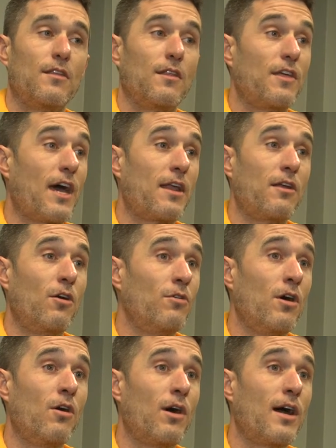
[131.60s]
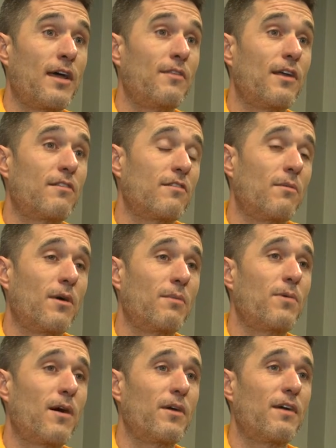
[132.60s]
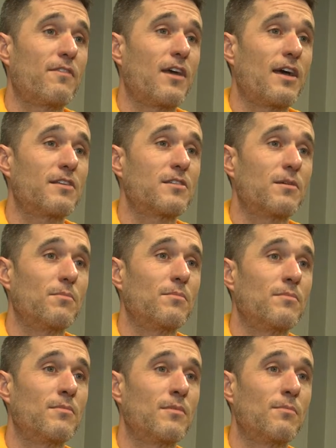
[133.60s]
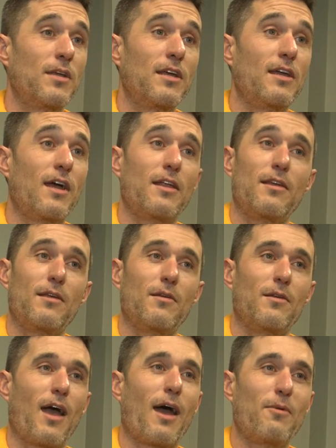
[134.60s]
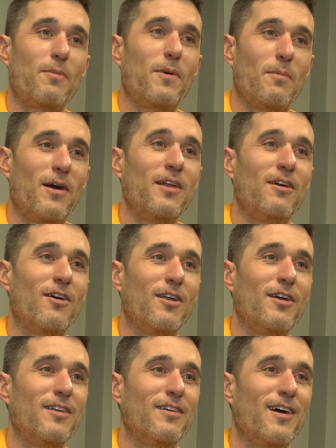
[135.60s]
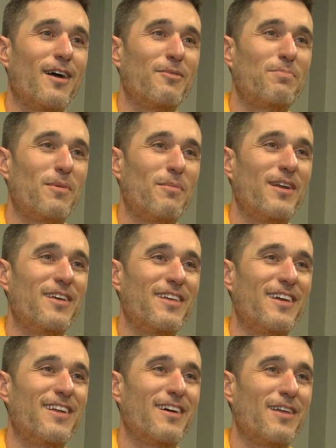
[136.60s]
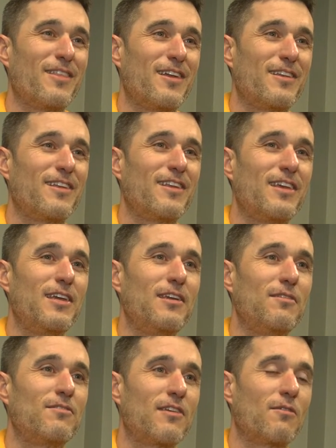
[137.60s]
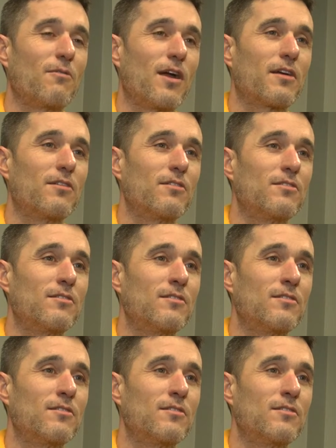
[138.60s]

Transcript: Or? That I don't know. That's something I'd probably have to ask him. But I would put money on it. I would put money that he set a record.